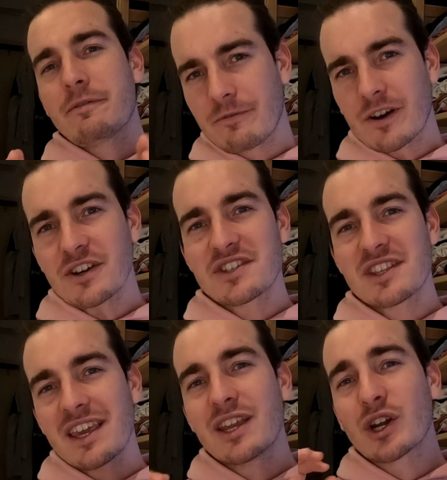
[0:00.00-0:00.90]
first
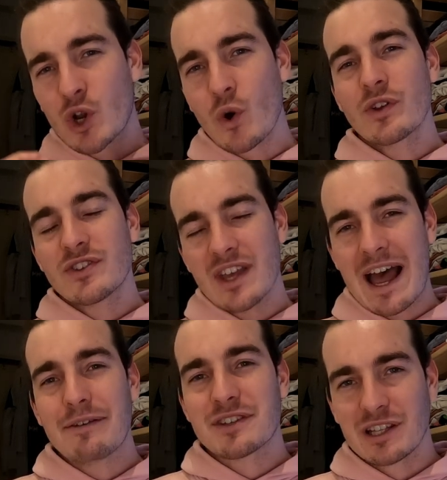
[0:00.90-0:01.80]
thing you're going to
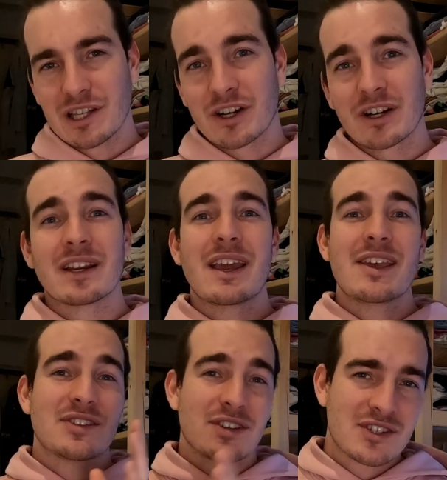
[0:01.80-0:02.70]
have to learn
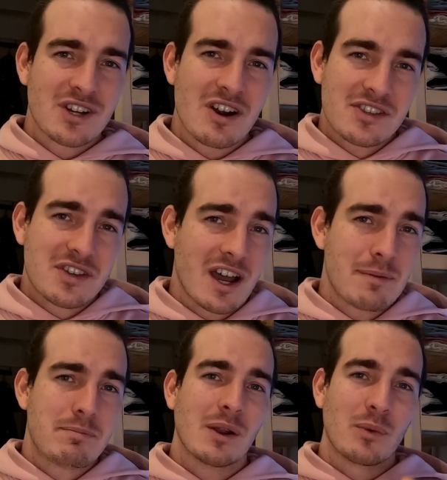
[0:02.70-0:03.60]
is to start
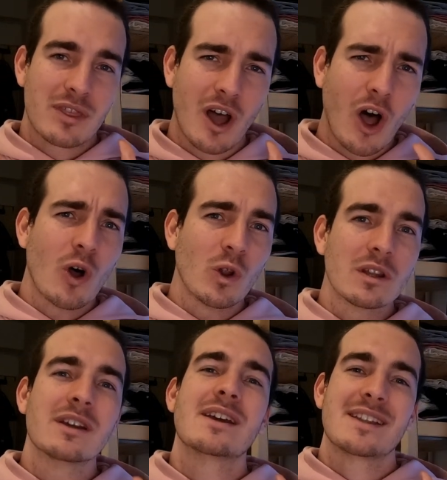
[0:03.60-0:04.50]
typing with
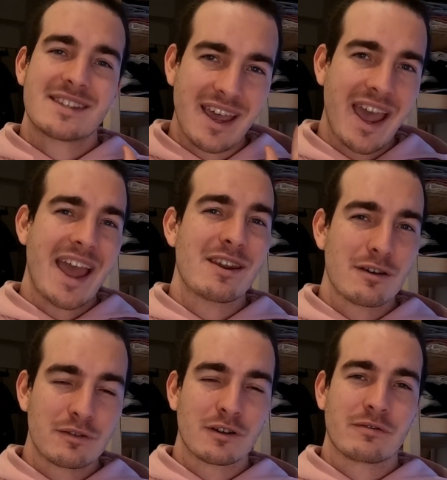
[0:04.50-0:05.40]
all 10
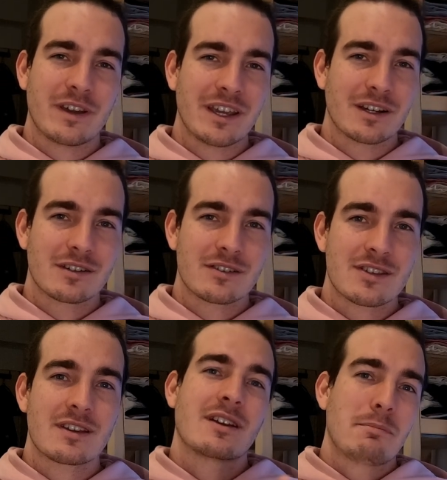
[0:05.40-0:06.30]
of your
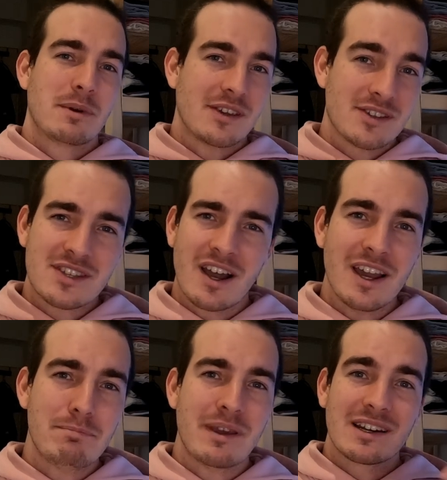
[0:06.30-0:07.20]
fingers. Because
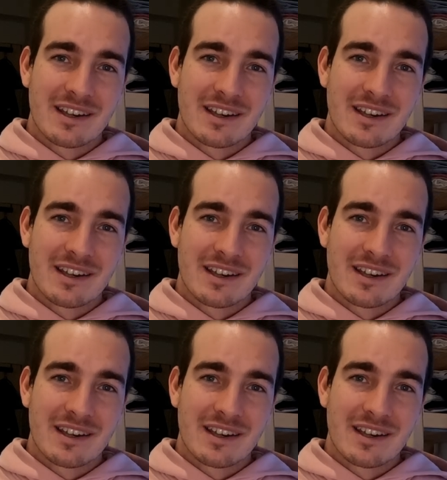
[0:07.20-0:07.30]
typing